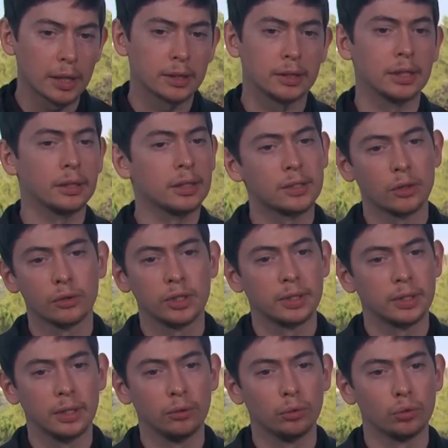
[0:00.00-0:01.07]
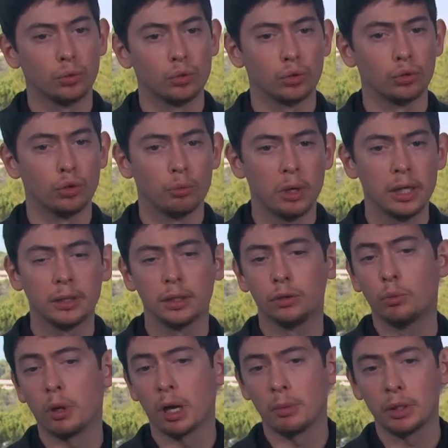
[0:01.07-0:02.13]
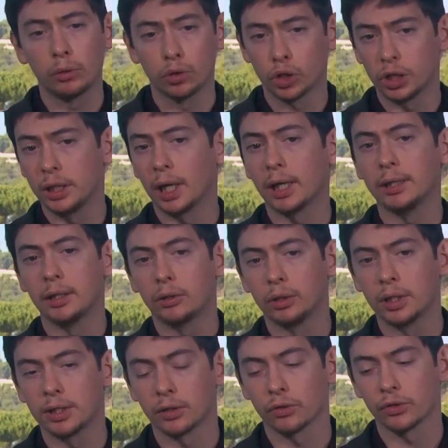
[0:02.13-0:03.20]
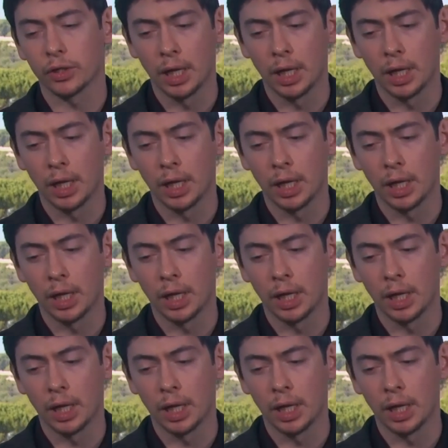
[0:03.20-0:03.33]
invented the word artificial intelligence, what we call logical